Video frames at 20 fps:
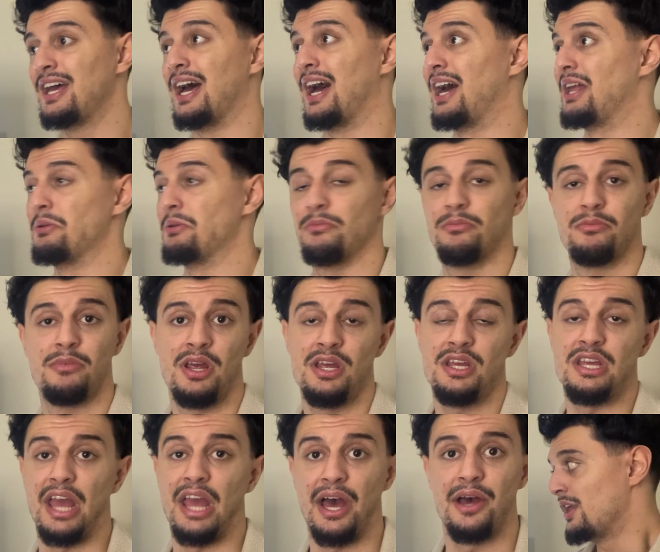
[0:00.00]
And
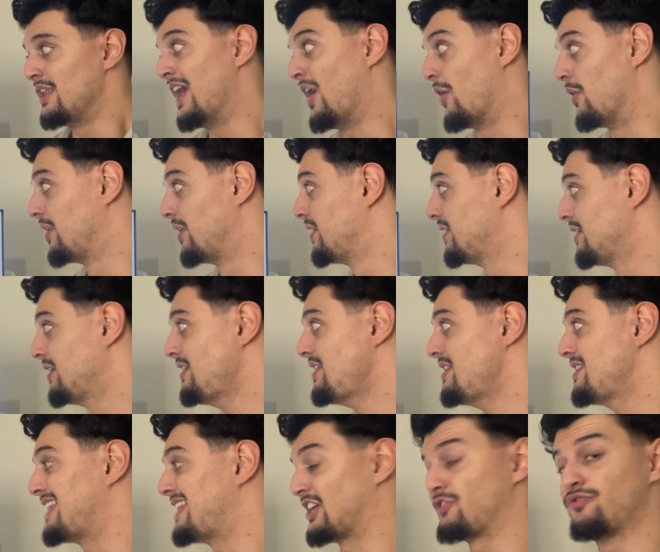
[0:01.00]
yeah, now
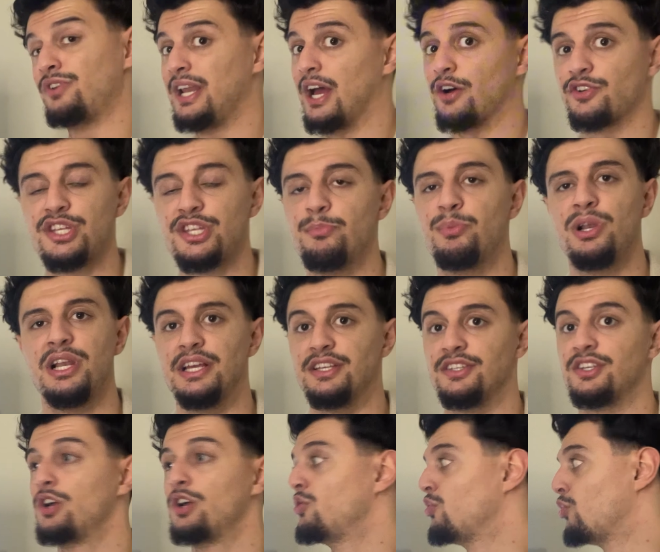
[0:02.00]
that's really how simple it
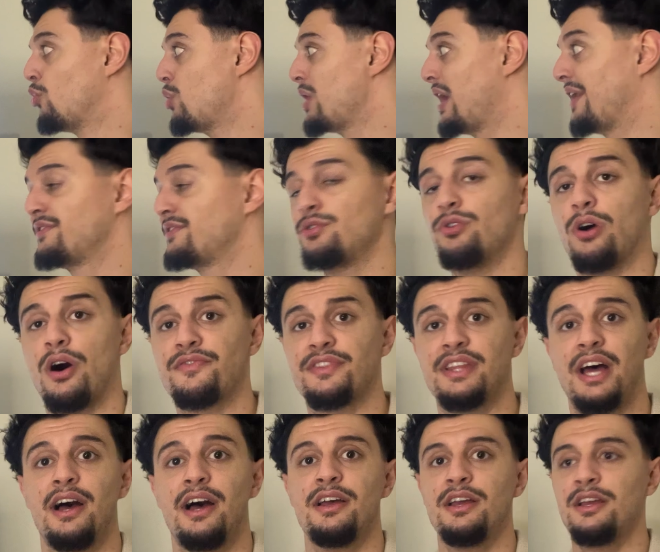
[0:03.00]
is. All you have to do
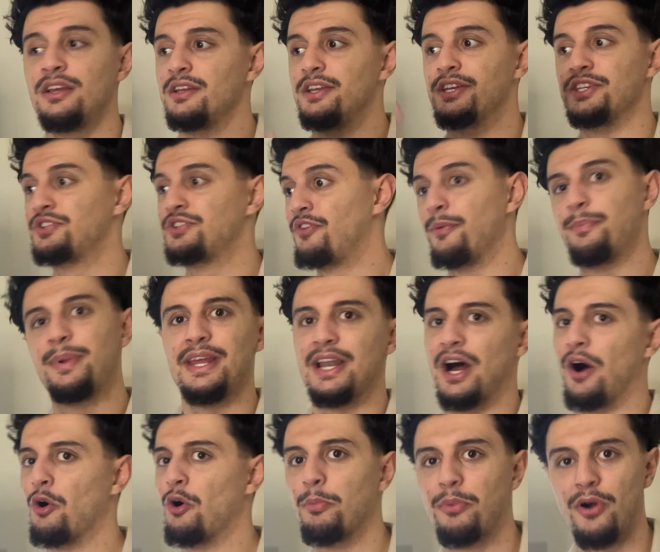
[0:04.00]
after that is just repeat
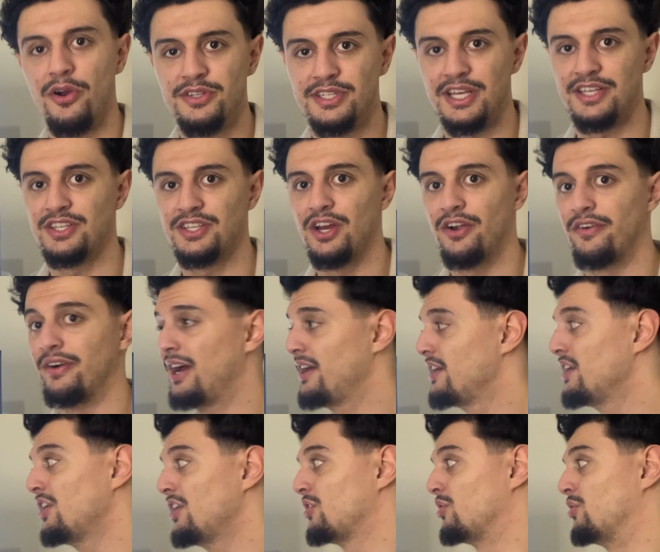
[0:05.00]
that whole process,
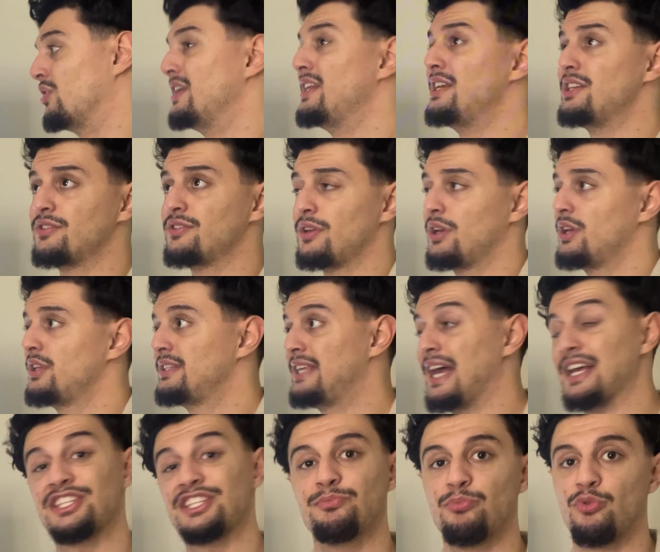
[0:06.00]
right? Or at least
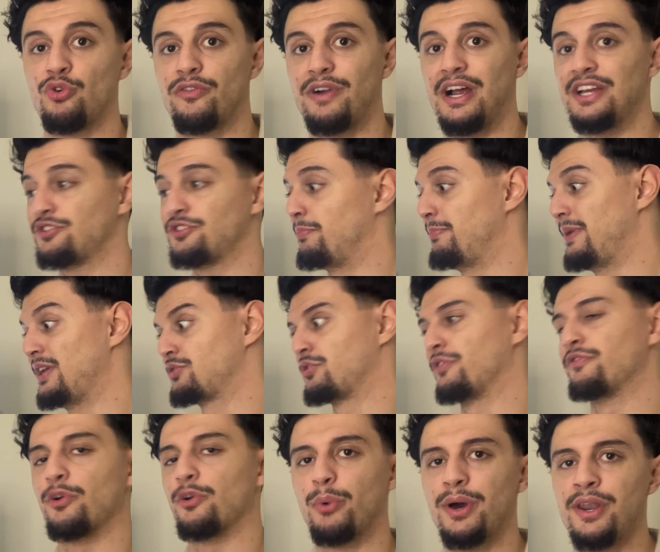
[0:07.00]
test more, right? So based
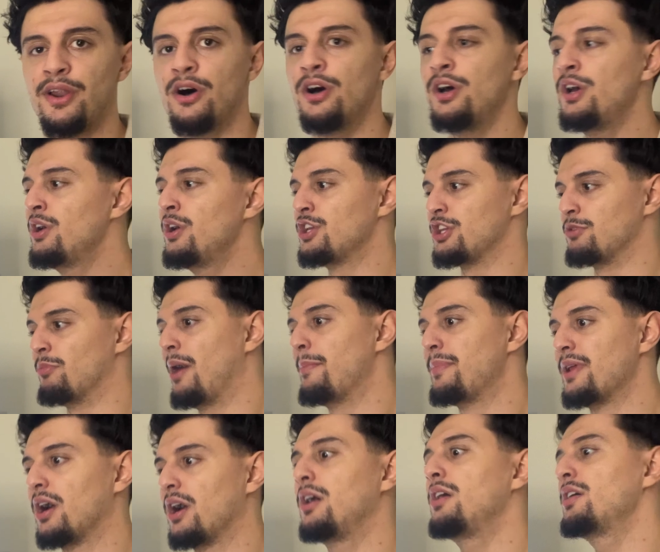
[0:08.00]
off your winner, you might
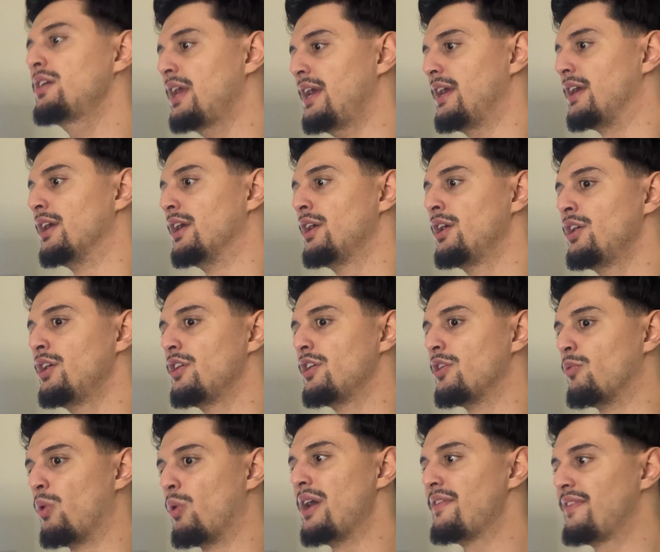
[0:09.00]
be like, oh, okay,
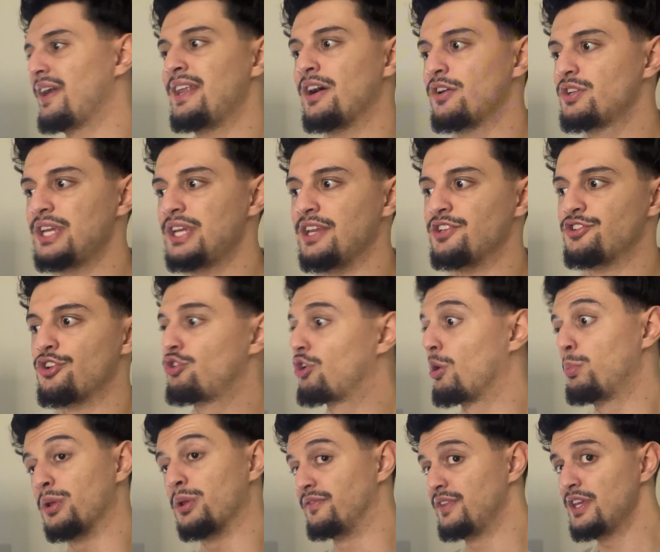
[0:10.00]
what if I now change the
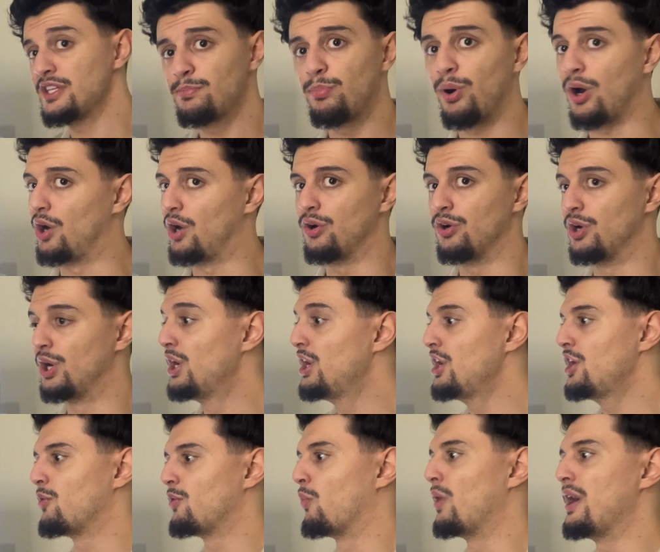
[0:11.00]
copy of this part? Or
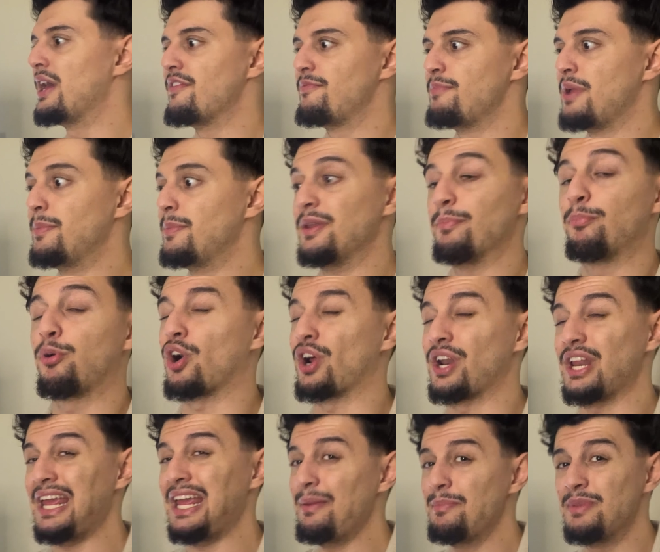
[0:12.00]
what if maybe the
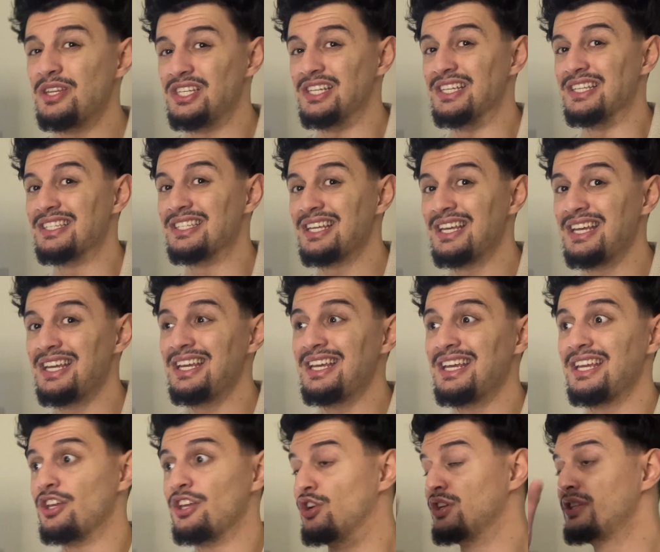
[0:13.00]
product images,
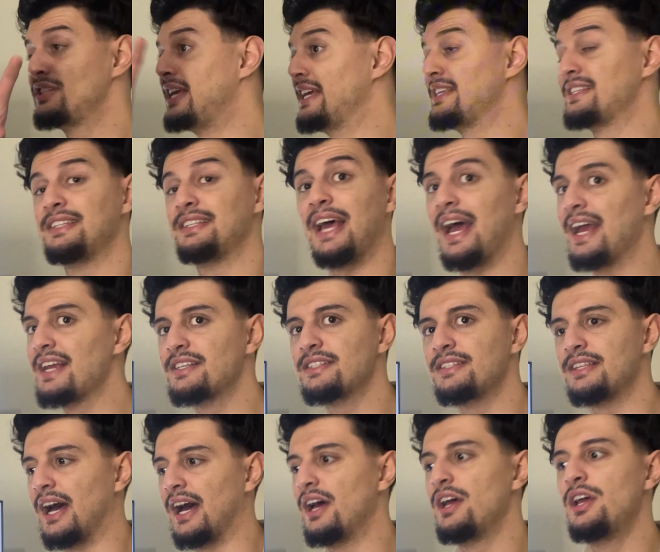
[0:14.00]
says
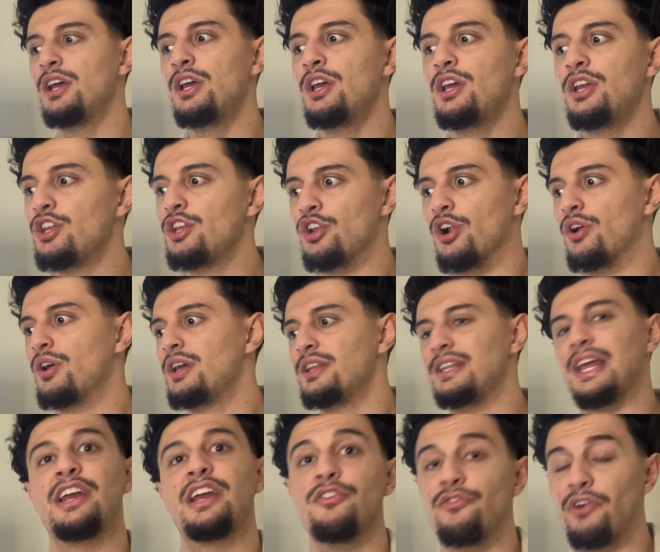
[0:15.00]
text that,
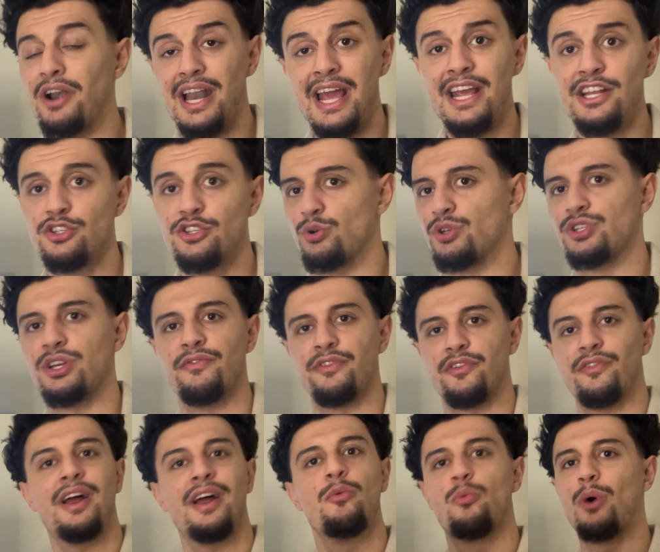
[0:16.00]
they can relate to or
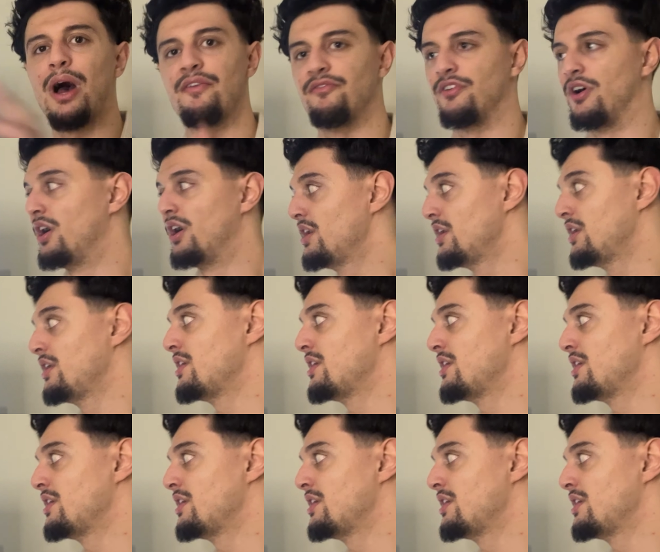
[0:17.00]
something, right? Whatever.